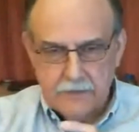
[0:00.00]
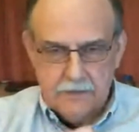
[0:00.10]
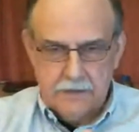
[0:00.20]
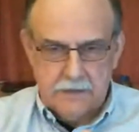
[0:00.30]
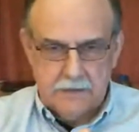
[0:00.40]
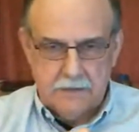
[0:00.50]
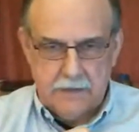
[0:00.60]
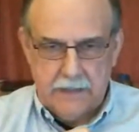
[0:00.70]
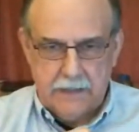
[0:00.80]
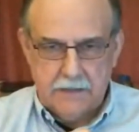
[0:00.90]

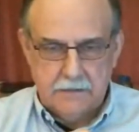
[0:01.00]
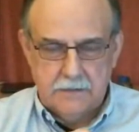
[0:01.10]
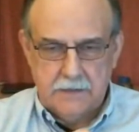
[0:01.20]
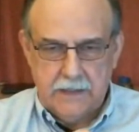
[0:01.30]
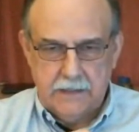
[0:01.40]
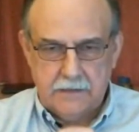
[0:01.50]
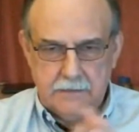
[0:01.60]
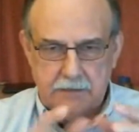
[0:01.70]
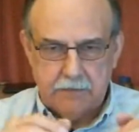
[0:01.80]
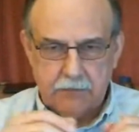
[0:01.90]
And
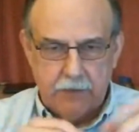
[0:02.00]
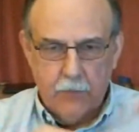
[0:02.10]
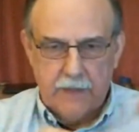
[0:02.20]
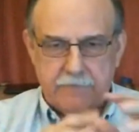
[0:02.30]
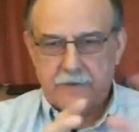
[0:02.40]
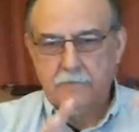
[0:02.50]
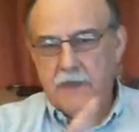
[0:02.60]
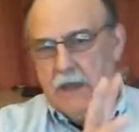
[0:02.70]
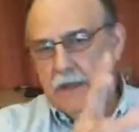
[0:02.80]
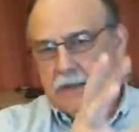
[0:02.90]
we went from
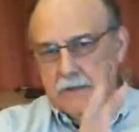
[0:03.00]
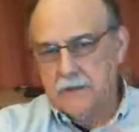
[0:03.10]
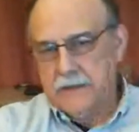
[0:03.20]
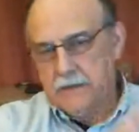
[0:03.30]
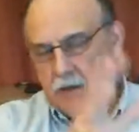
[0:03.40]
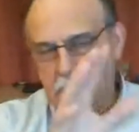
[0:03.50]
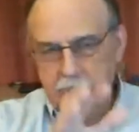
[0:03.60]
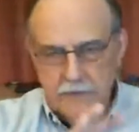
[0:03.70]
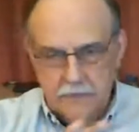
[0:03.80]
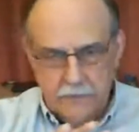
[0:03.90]
color and all of
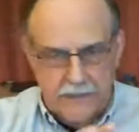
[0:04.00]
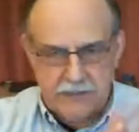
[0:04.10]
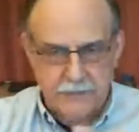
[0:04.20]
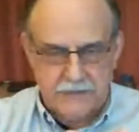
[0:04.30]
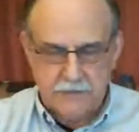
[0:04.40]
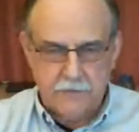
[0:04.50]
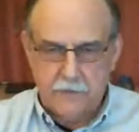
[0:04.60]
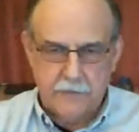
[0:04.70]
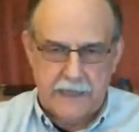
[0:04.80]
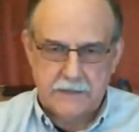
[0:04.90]
the arrangements of
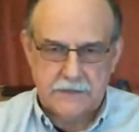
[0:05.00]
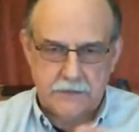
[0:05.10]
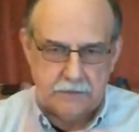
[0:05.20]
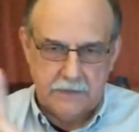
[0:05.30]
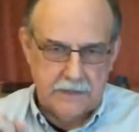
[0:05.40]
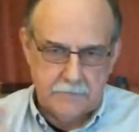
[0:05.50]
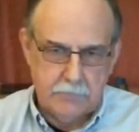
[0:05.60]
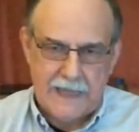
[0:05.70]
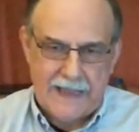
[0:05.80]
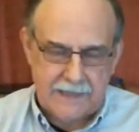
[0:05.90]
all that to
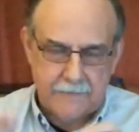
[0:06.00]
black.